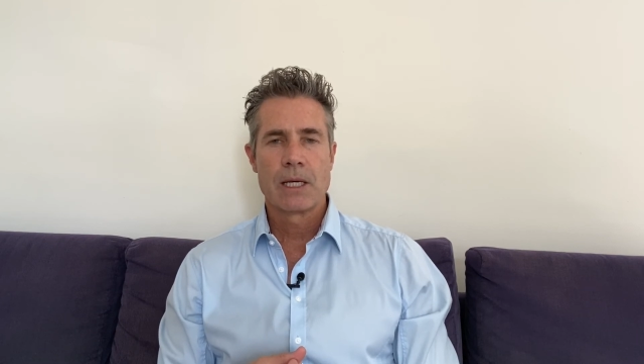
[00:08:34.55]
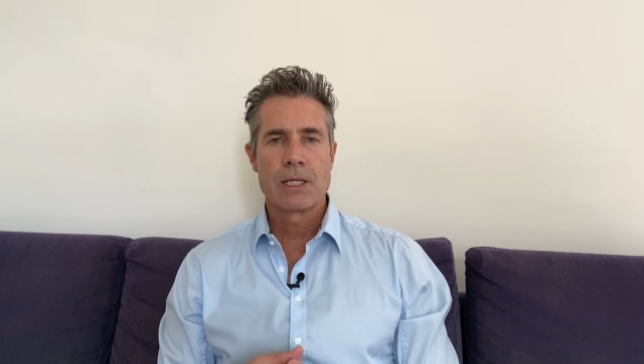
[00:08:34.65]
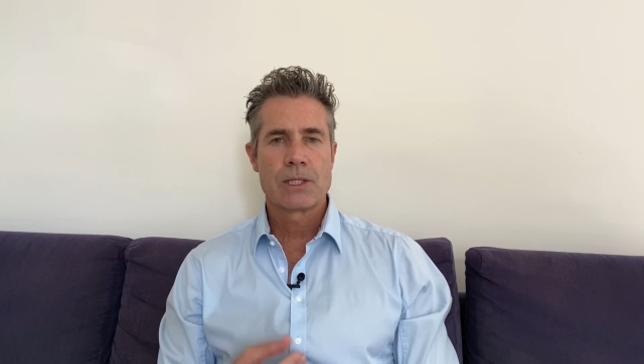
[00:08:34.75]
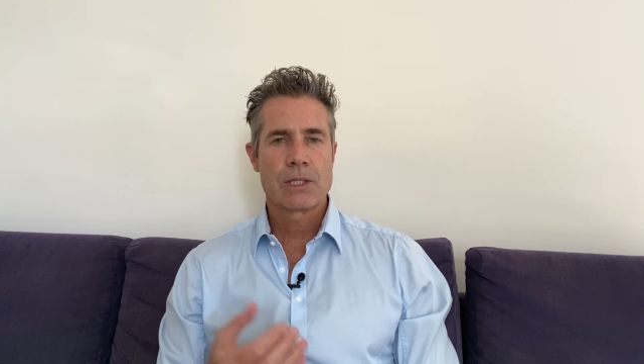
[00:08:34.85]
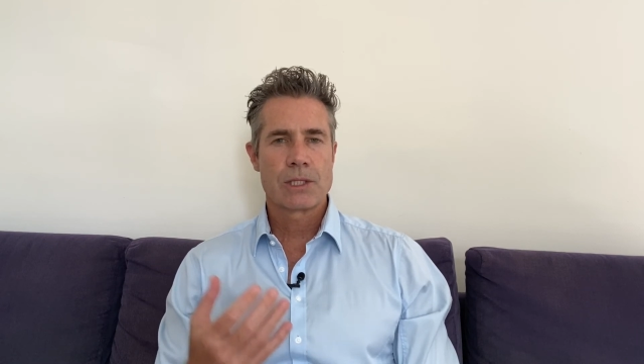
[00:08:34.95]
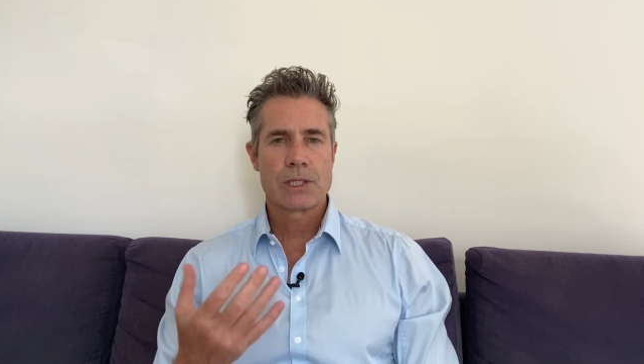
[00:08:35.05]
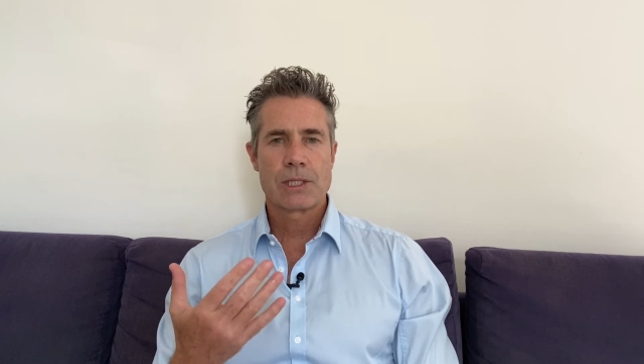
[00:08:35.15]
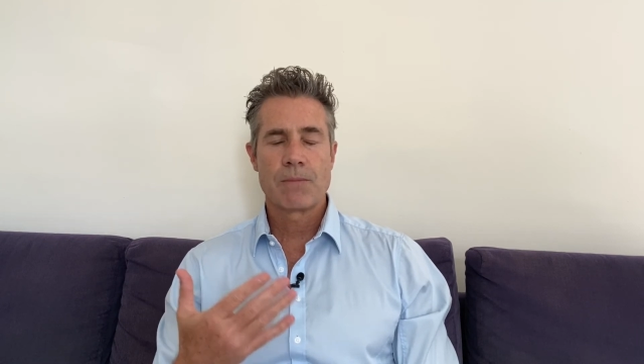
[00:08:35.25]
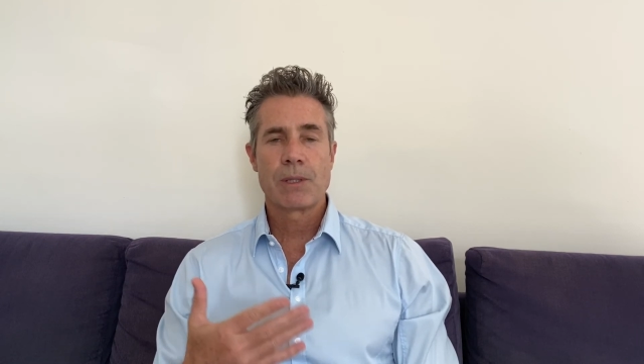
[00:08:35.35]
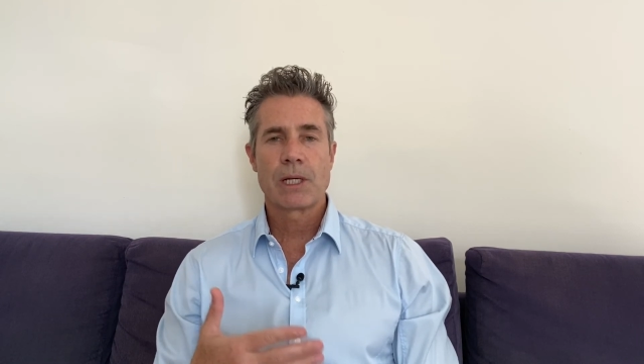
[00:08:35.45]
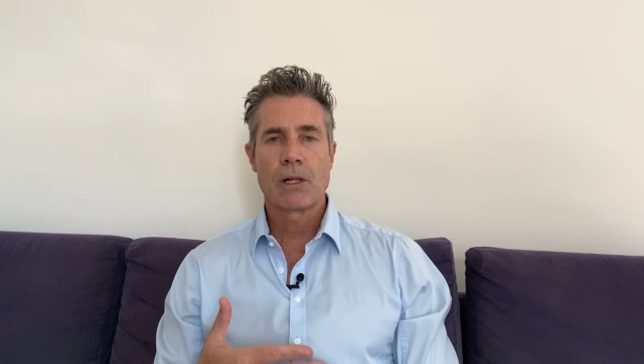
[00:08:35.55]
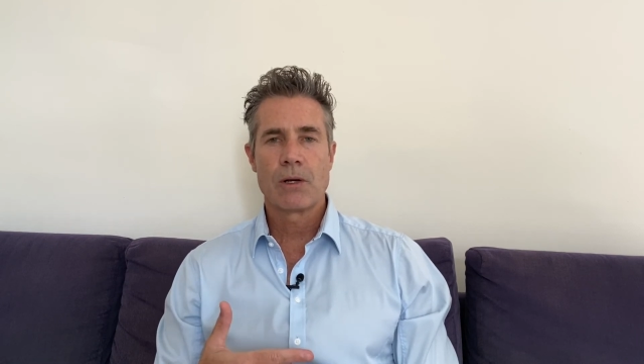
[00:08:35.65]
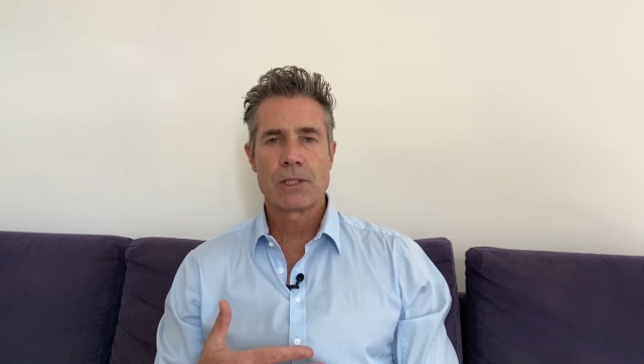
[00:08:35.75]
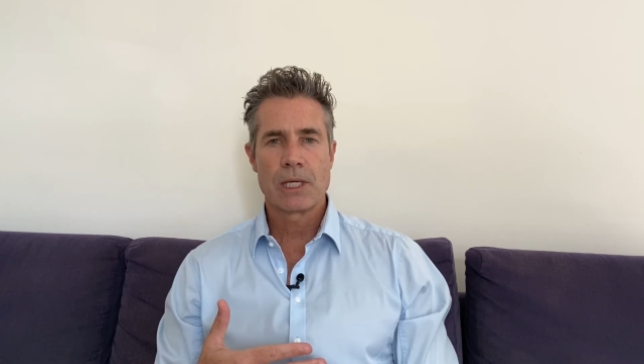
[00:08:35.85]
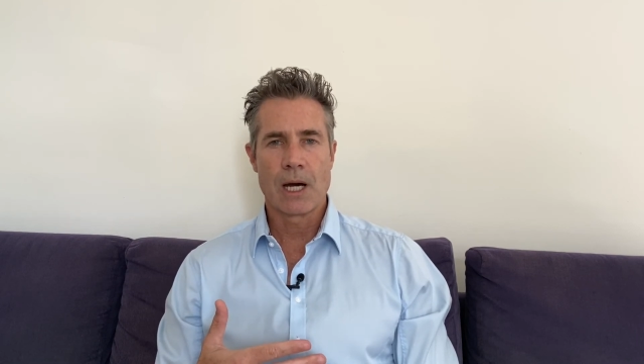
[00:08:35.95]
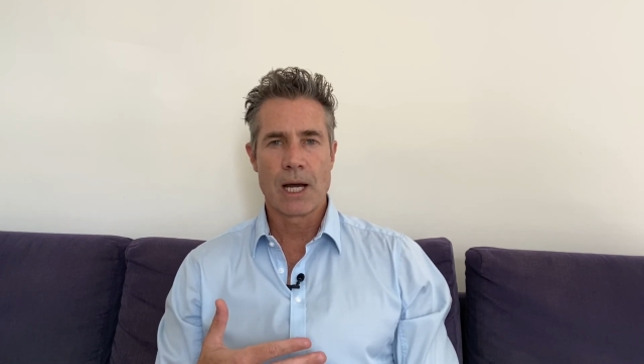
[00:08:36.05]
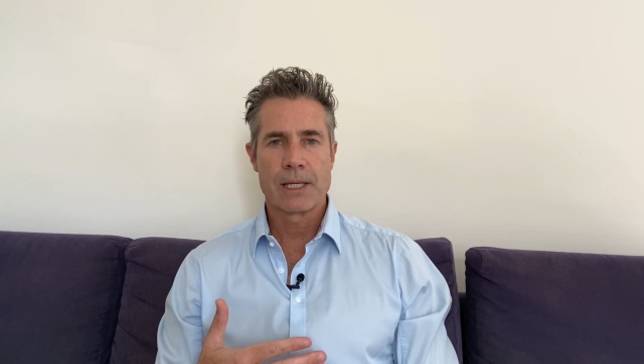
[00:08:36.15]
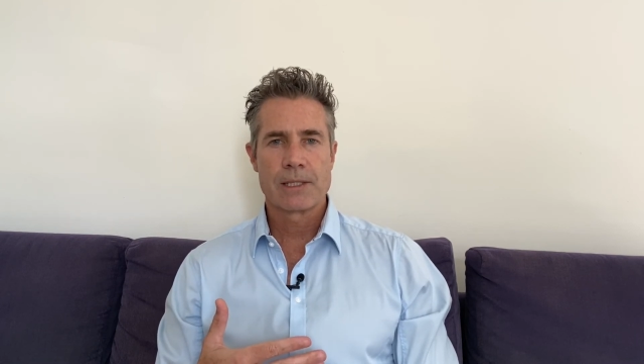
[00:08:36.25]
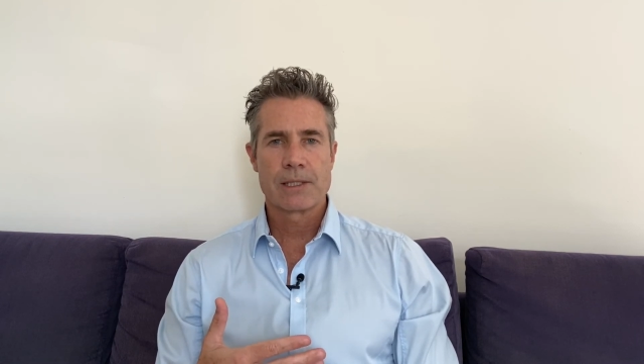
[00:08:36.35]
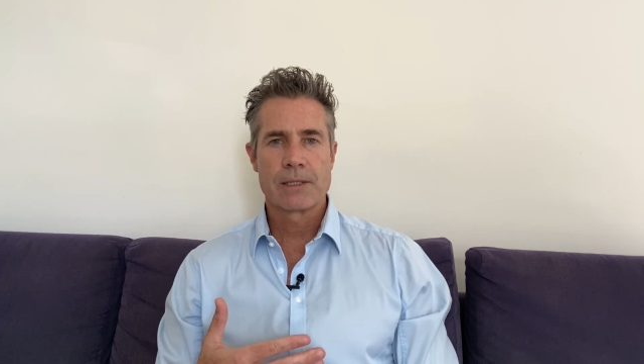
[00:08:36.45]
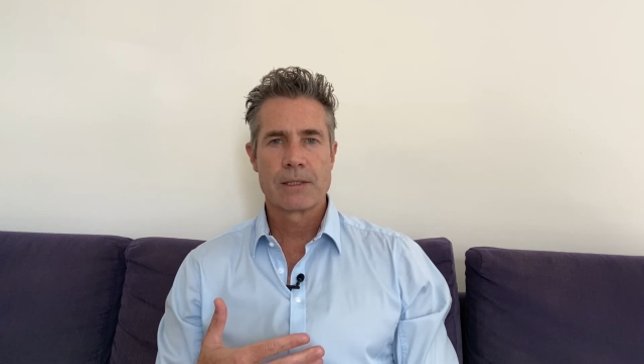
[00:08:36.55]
is just to simply close the eyes